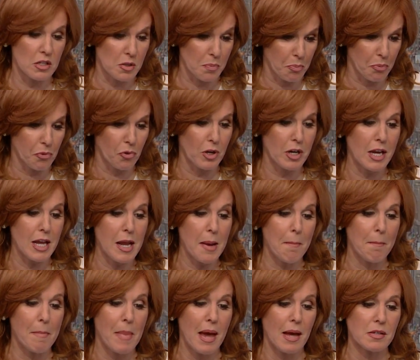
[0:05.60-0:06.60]
its pretty
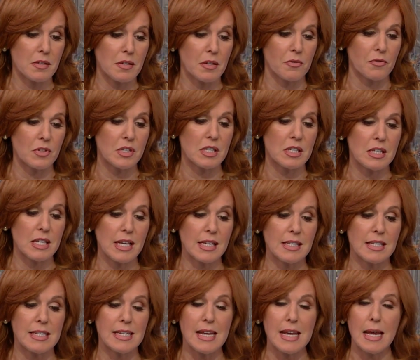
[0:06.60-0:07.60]
massive
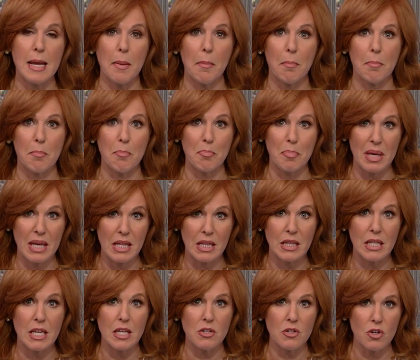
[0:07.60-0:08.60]
$60
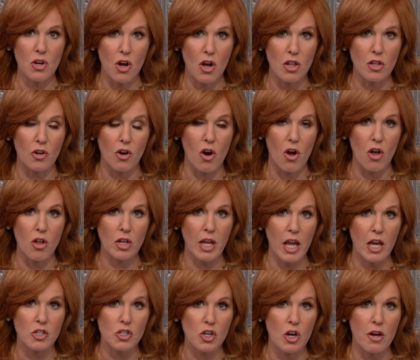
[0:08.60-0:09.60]
billion all
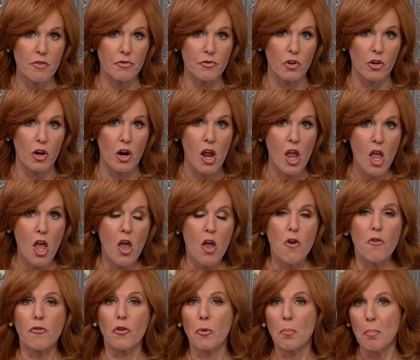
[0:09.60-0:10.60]
cash offer
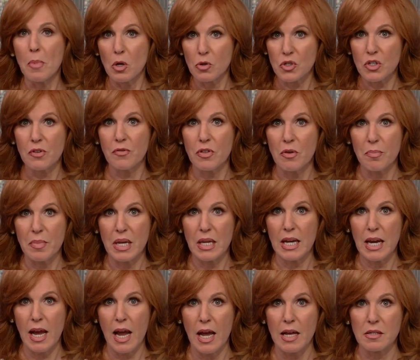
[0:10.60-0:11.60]
for most of the
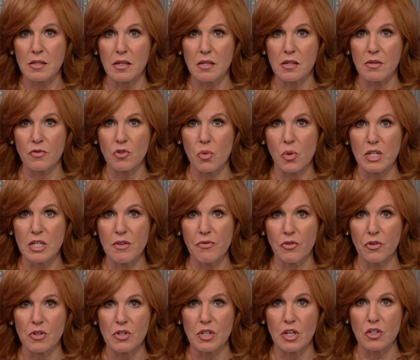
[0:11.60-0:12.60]
media assets of
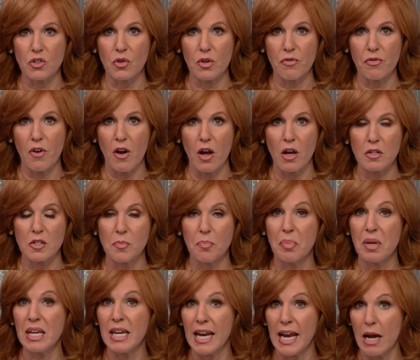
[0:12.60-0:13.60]
21st Century Fox,
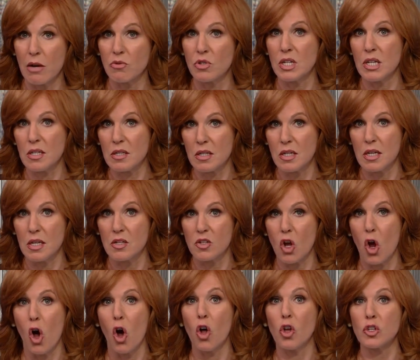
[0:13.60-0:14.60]
beating out Disney's
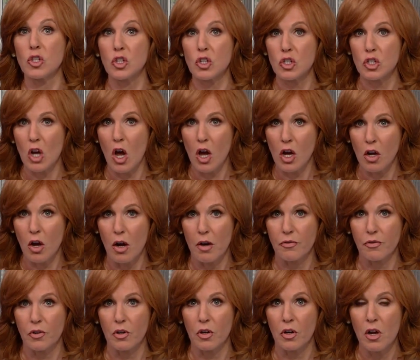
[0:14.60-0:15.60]
all stock
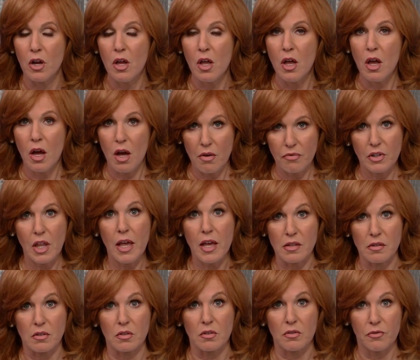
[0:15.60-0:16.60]
offer of
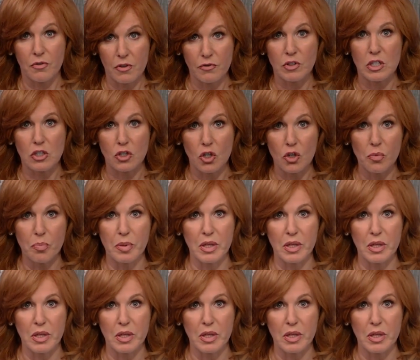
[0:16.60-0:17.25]
less, 52